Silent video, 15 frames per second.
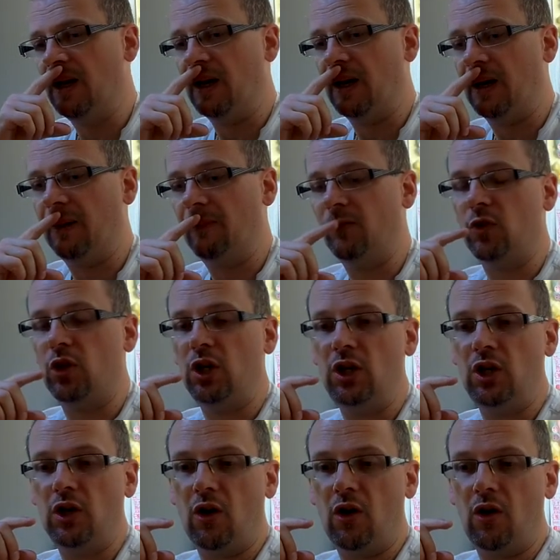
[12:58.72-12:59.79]

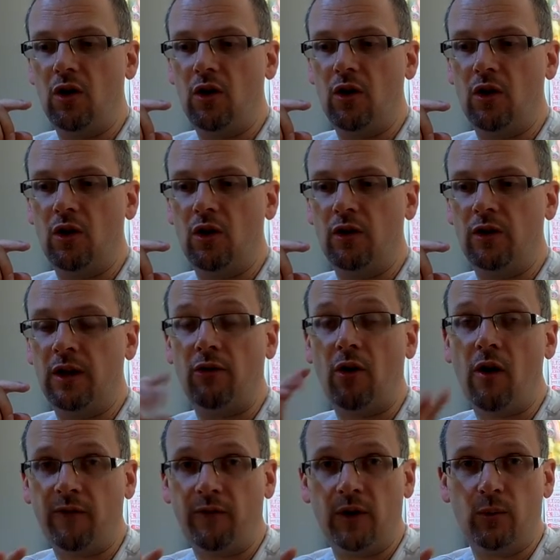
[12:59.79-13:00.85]
there
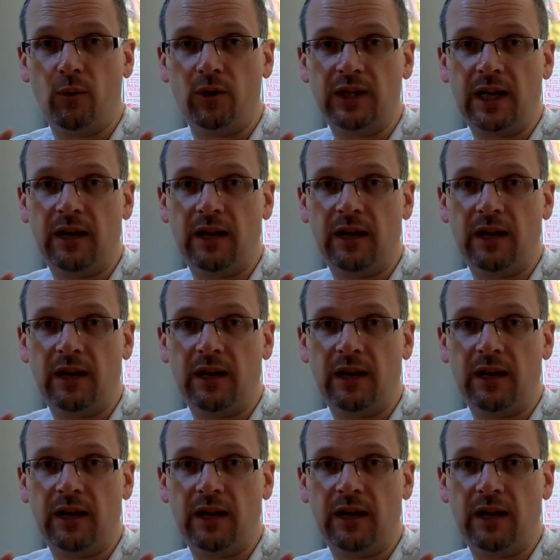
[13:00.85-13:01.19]
are free ones